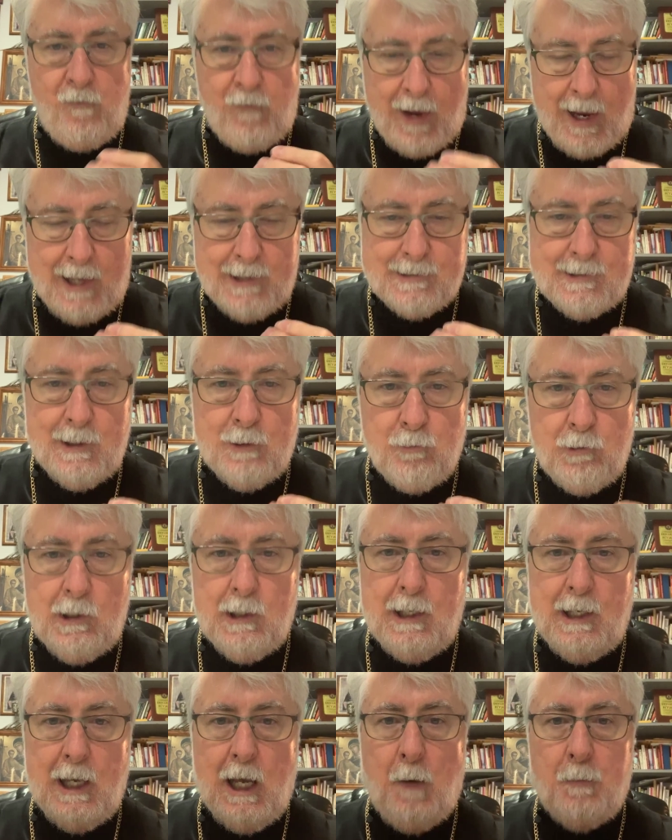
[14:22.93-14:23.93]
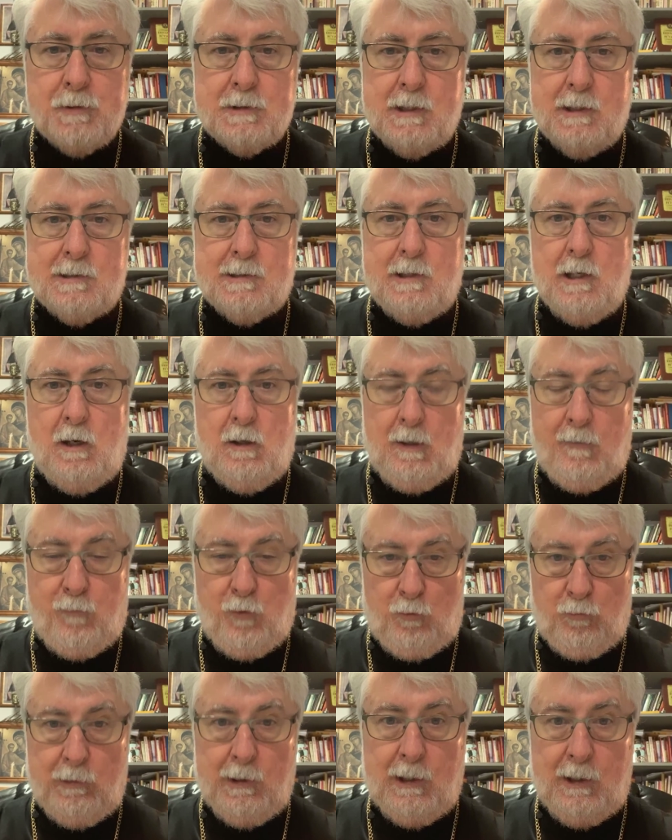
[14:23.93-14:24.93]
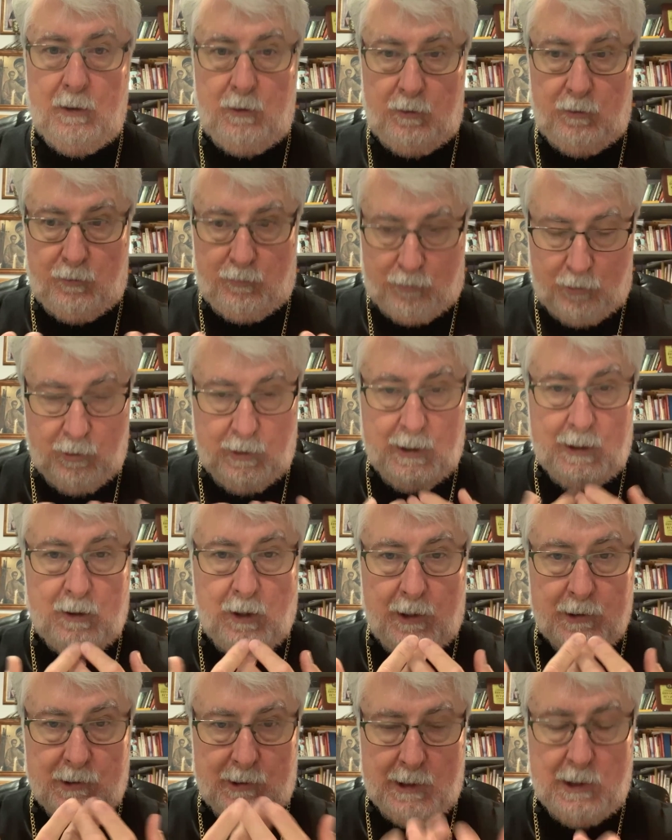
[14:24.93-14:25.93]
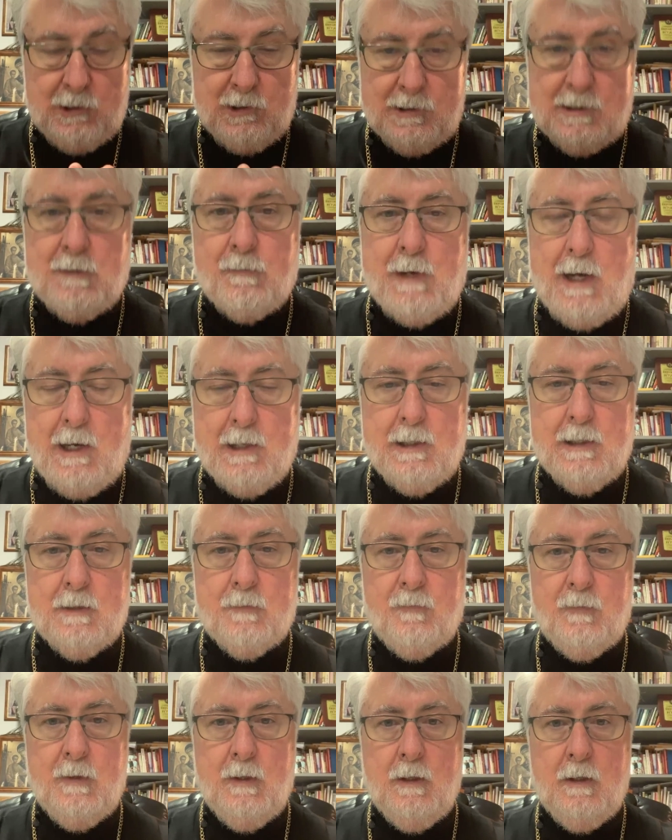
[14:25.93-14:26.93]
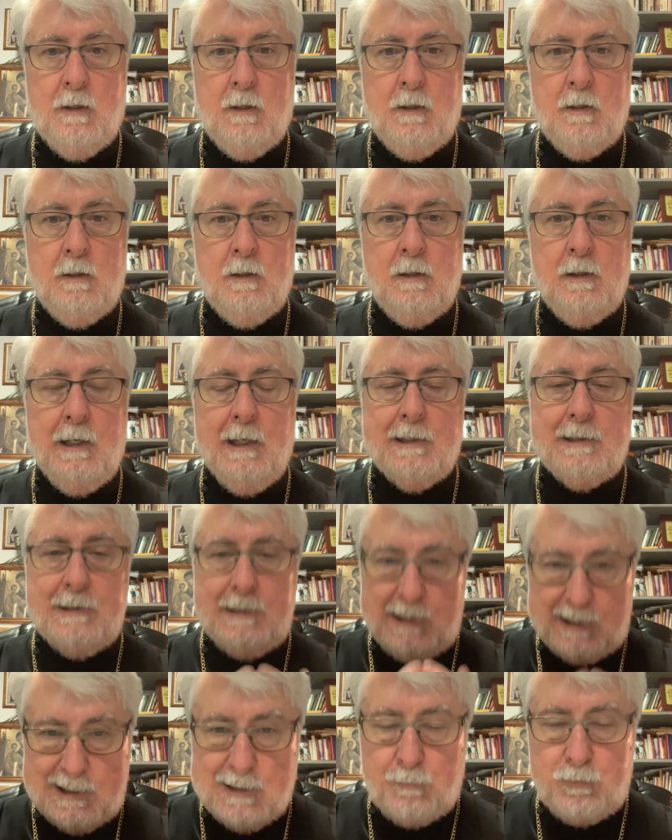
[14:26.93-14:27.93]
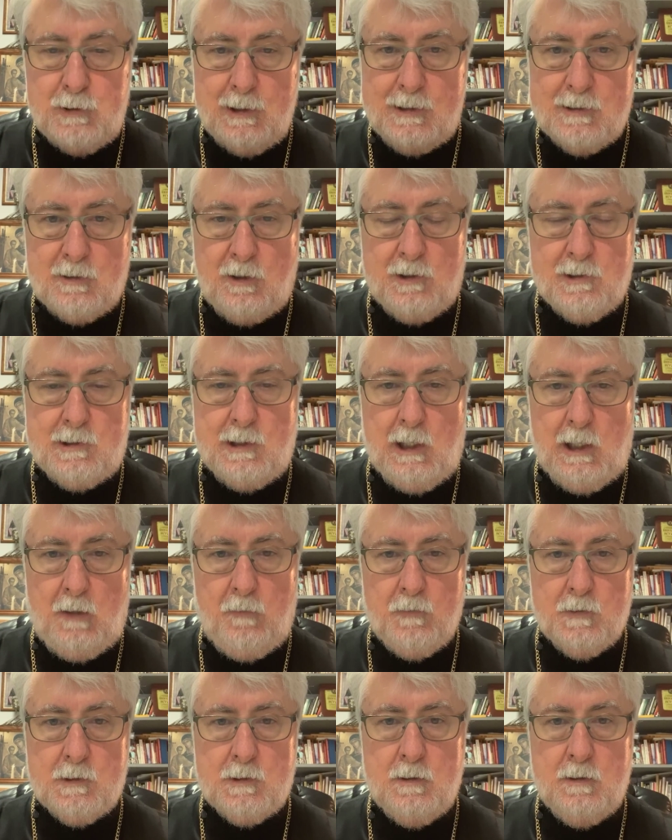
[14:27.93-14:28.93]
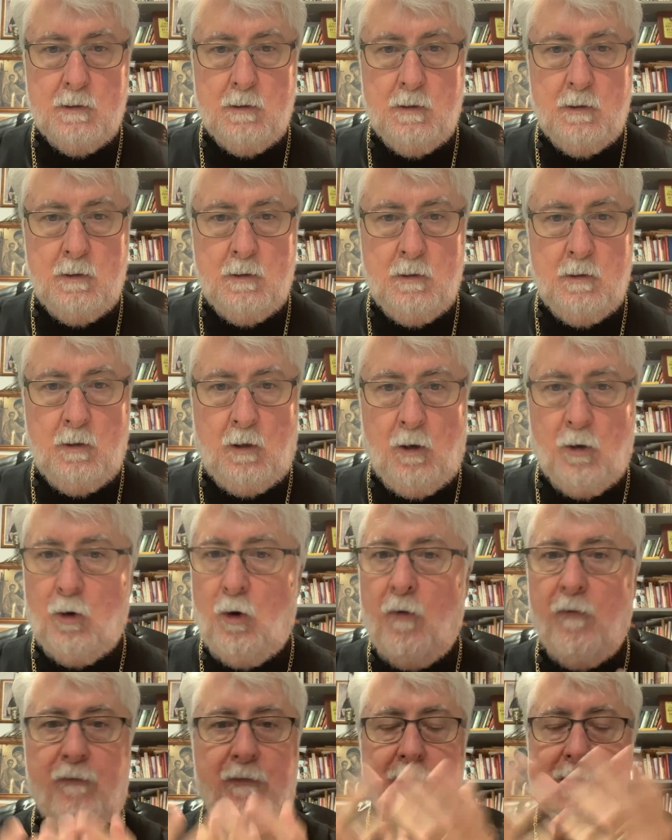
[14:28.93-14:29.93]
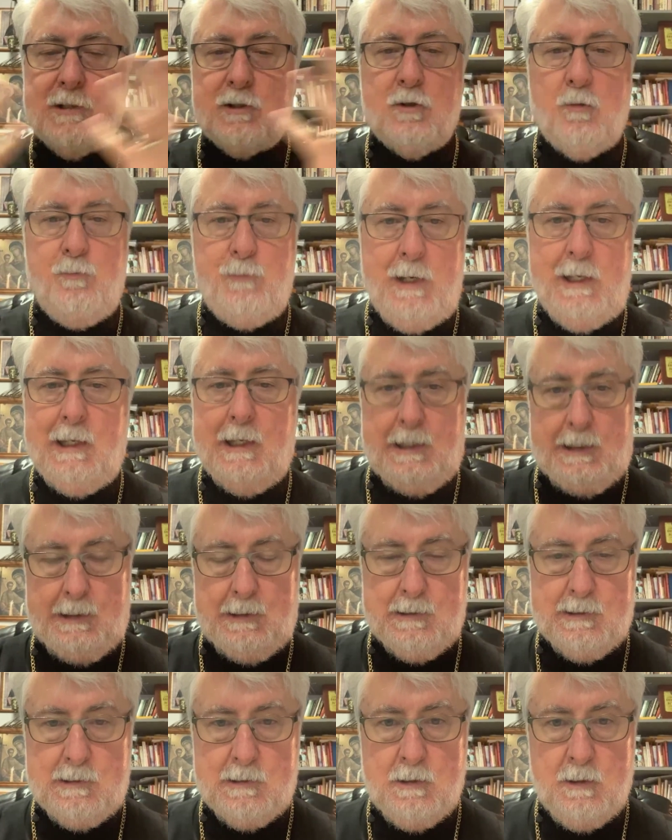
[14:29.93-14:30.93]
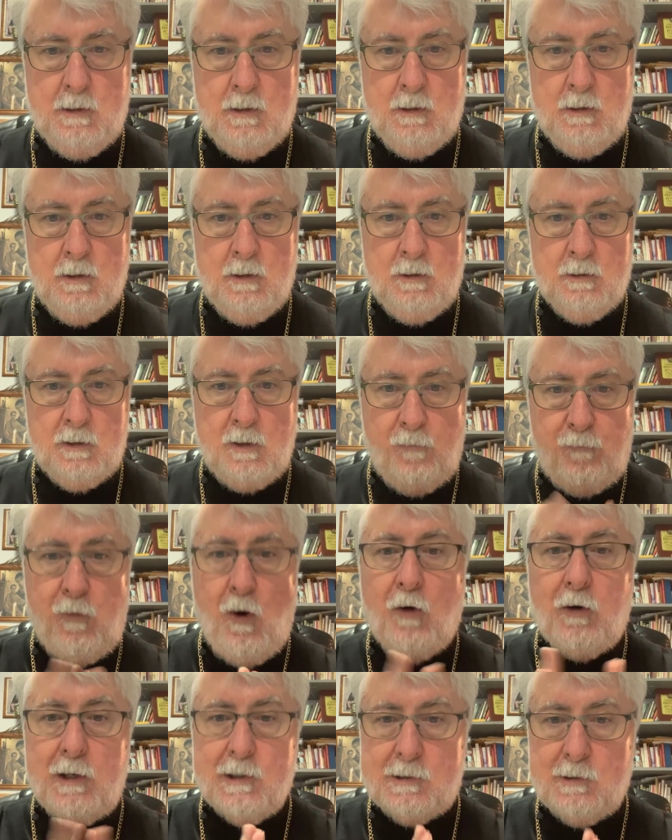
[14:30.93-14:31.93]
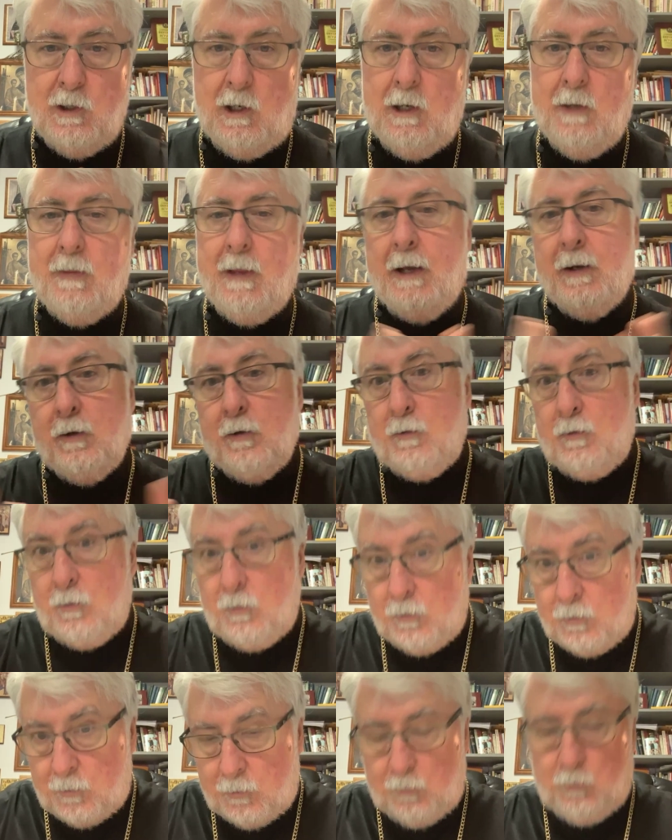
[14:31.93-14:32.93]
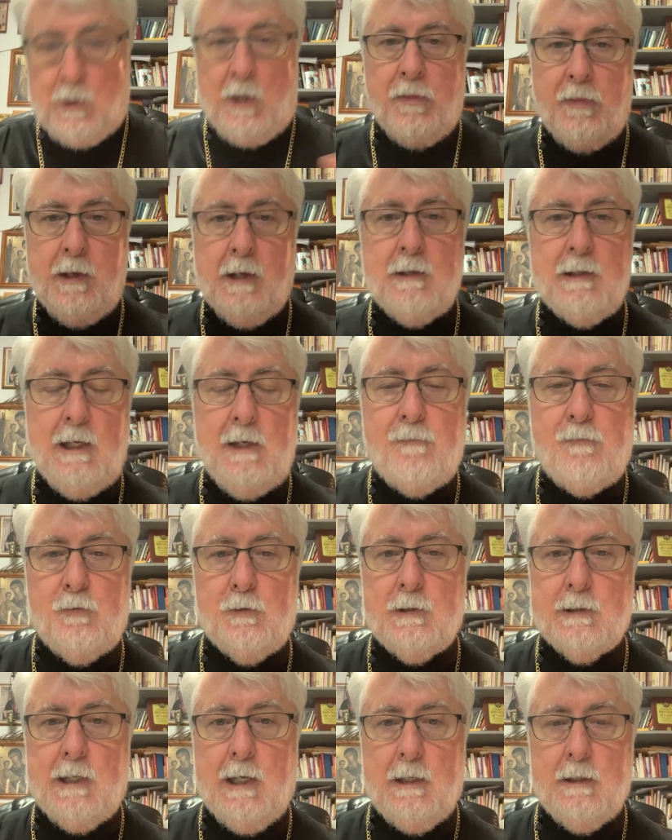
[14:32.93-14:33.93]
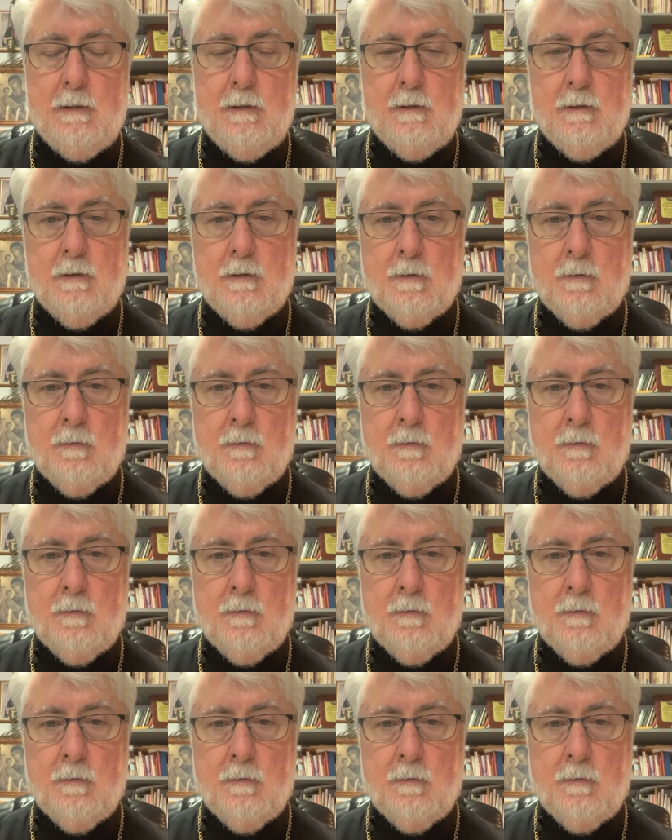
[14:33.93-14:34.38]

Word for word: Fasting really helps us, though, if we're really truly conscientious about it. It disciplines ourselves, our whole physical beings, to focus on that one thing needful again.